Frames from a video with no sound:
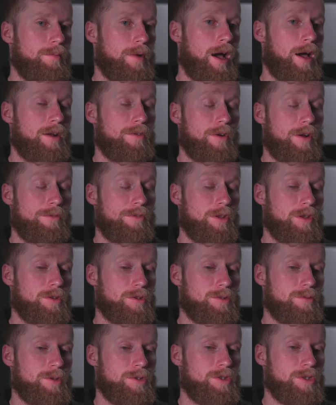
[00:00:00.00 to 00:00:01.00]
our video
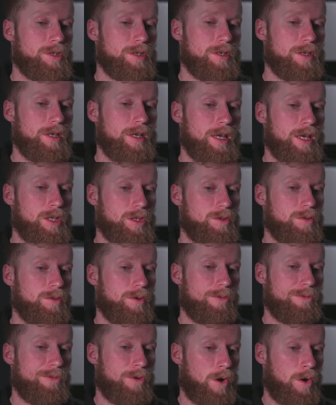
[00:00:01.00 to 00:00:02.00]
switcher into a
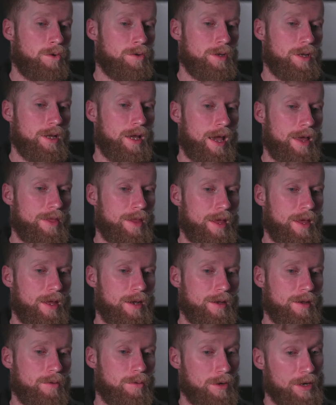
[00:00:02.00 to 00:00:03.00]
phone, and
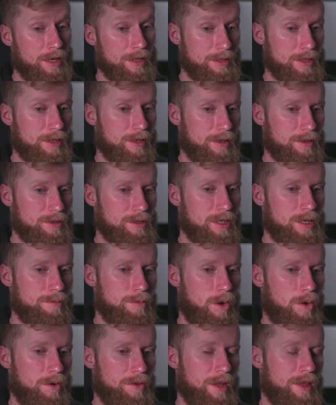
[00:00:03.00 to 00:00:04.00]
then or into the
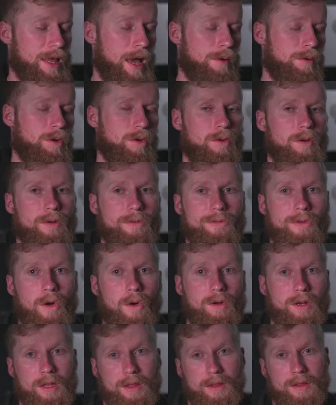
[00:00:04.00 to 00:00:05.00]
CMO, and then that would go to our
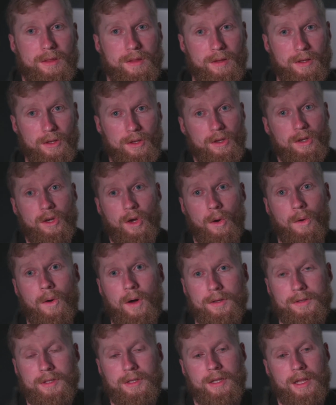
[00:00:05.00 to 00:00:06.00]
phone and go
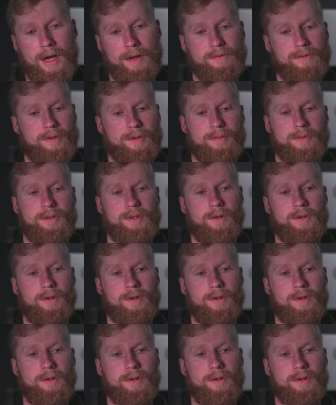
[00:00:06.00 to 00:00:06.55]
onto the live stream. So